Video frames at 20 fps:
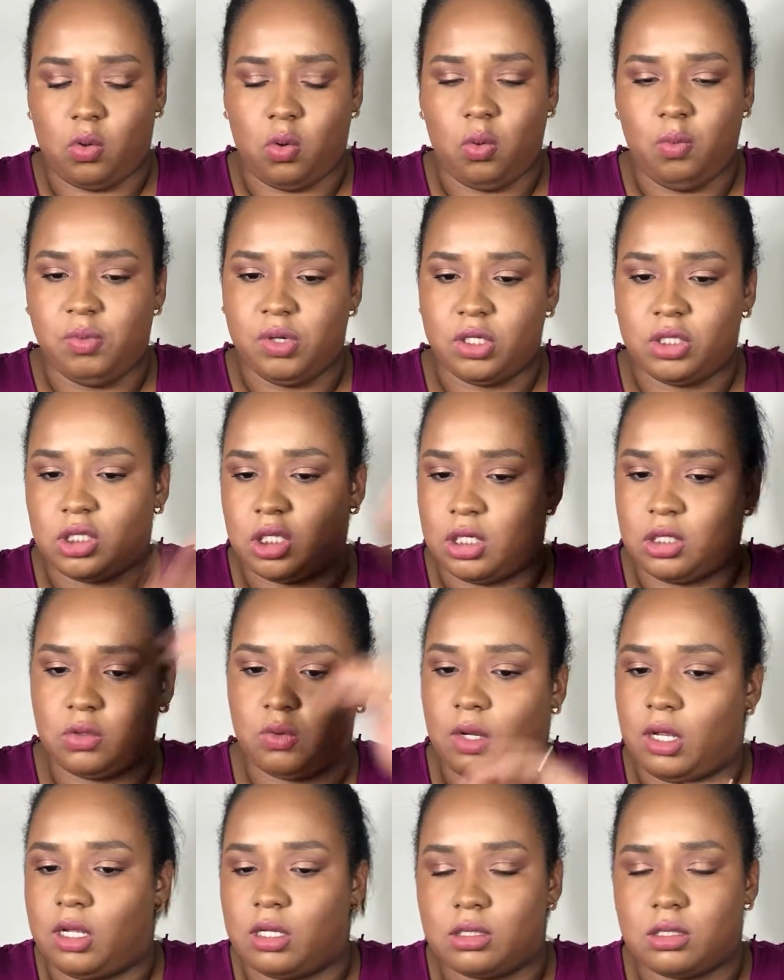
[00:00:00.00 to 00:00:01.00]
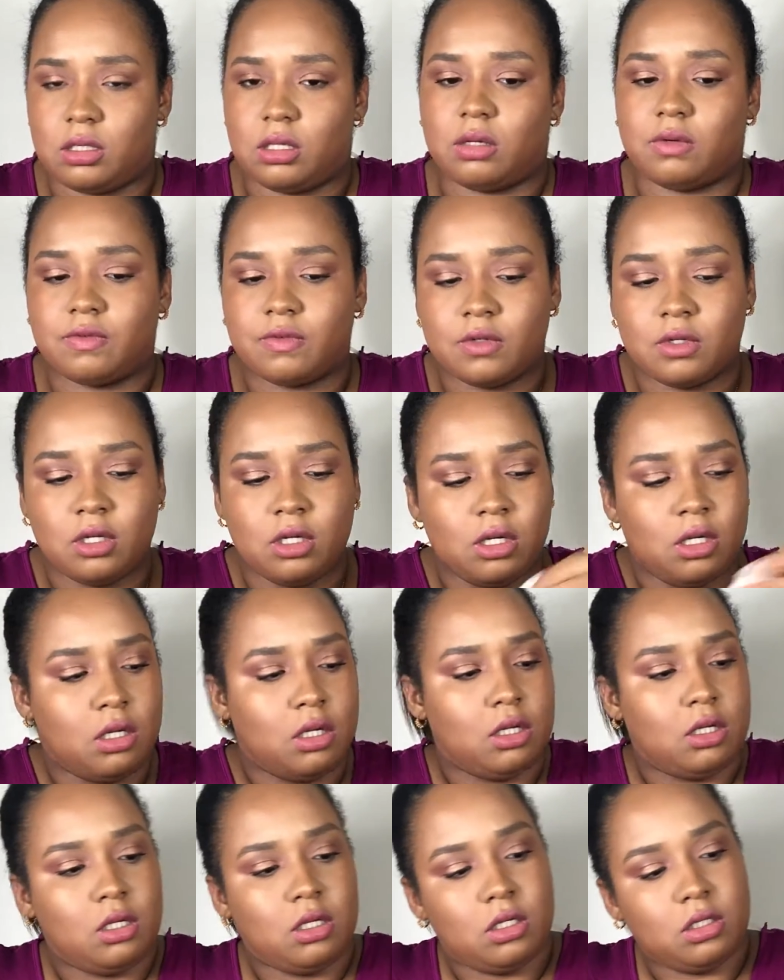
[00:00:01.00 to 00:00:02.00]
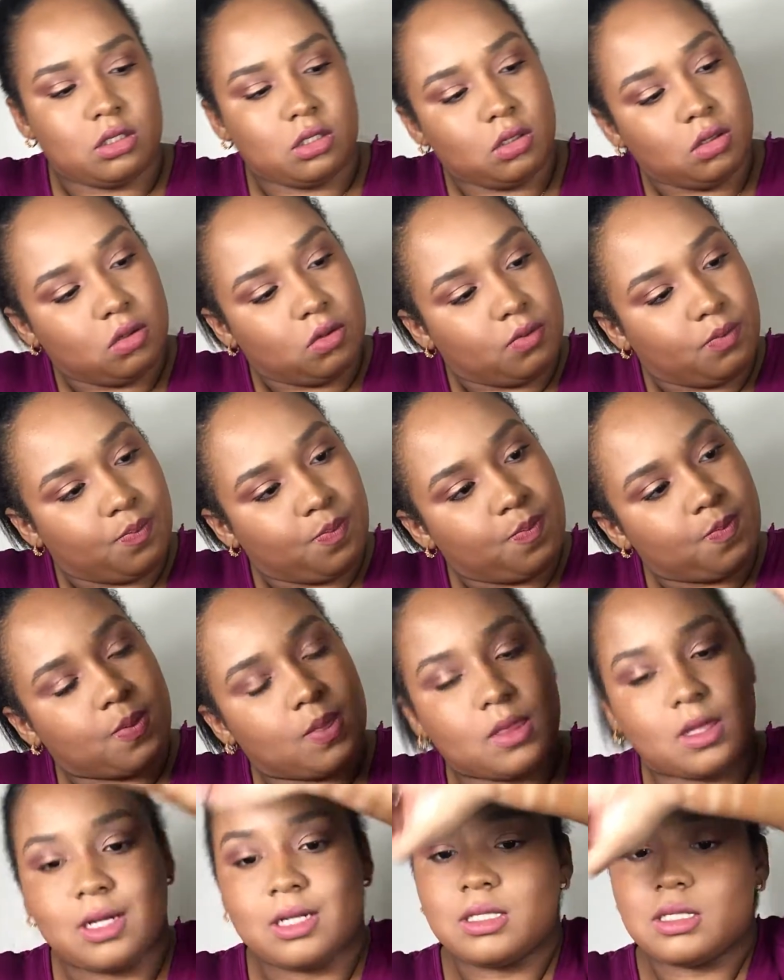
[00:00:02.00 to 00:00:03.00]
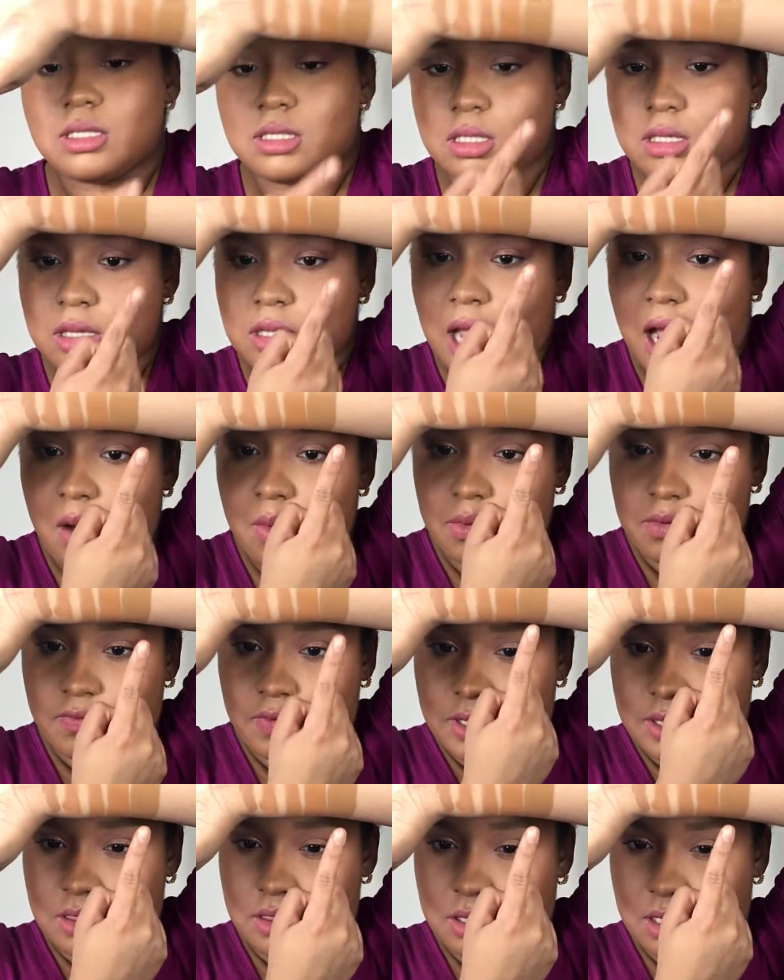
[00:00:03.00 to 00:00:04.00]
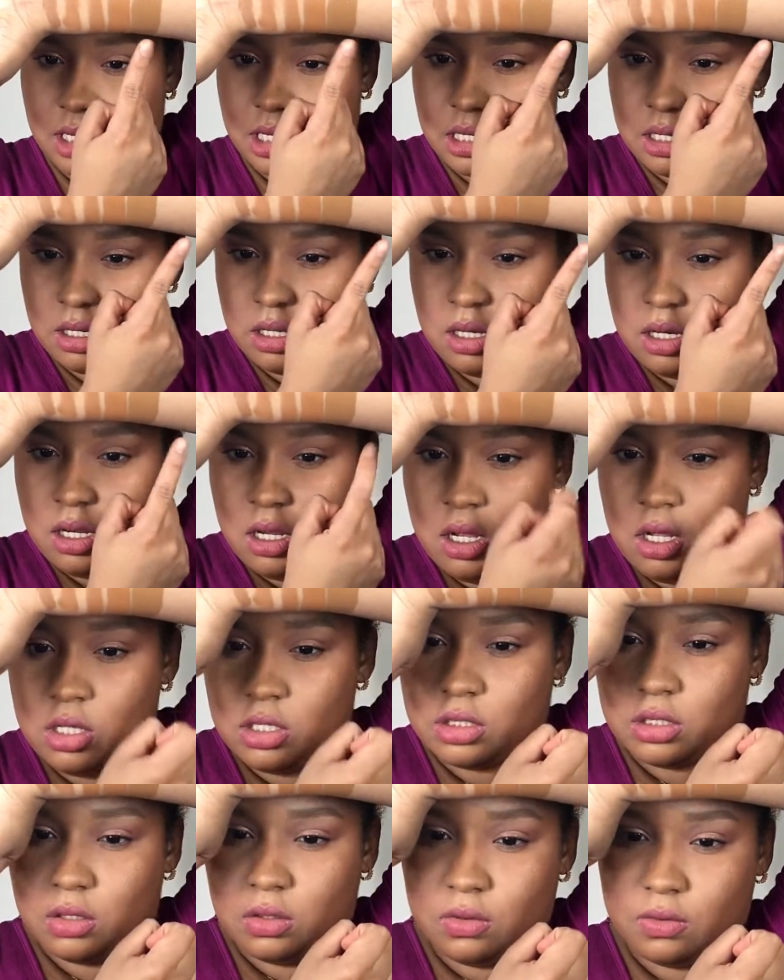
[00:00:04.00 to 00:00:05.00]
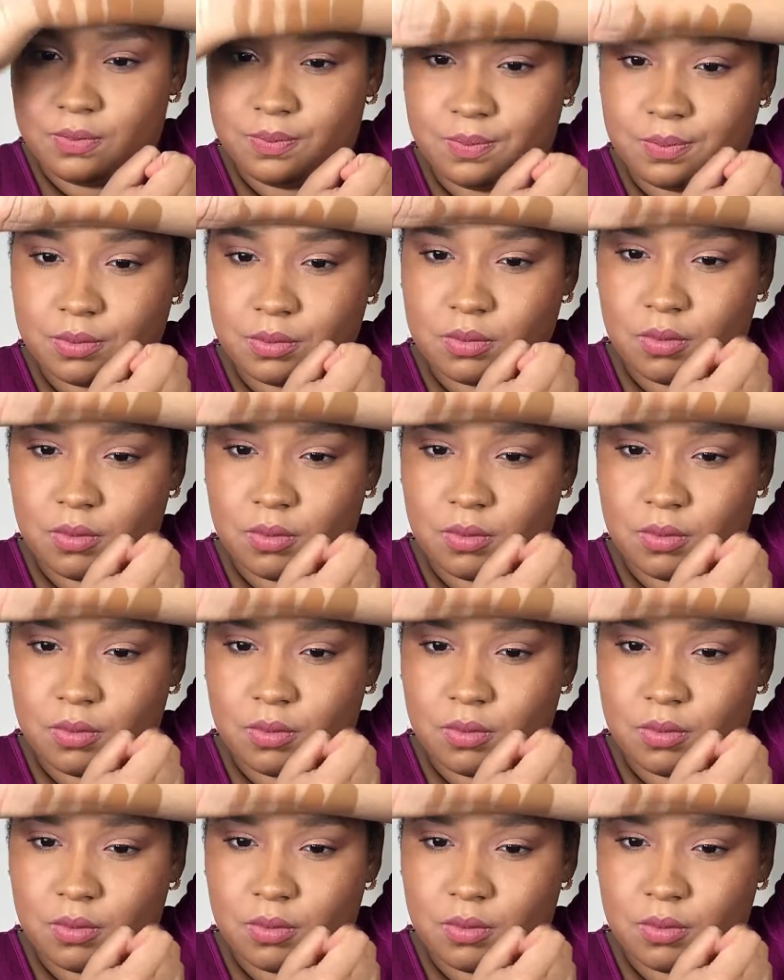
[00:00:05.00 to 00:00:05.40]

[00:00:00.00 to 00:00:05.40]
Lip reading: a whole bunch of NYX stuff. So that's that one right there. So